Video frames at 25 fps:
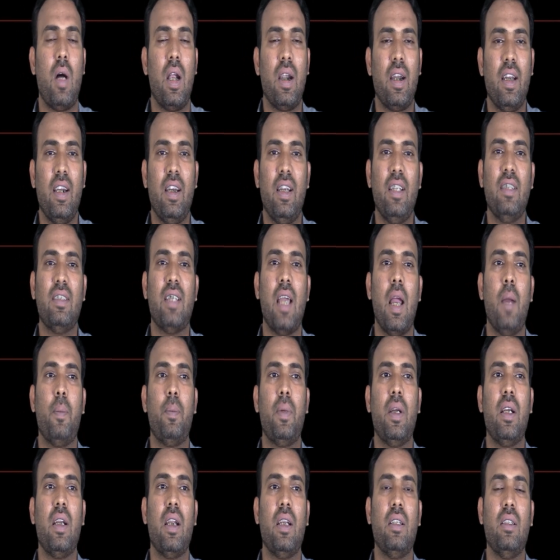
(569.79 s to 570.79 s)
what it is
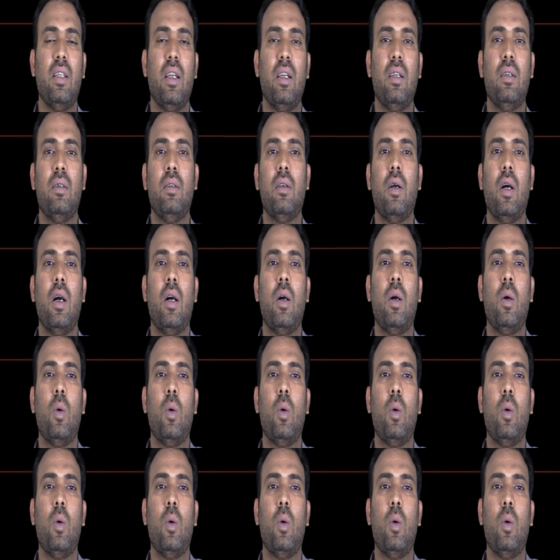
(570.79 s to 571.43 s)
happened and then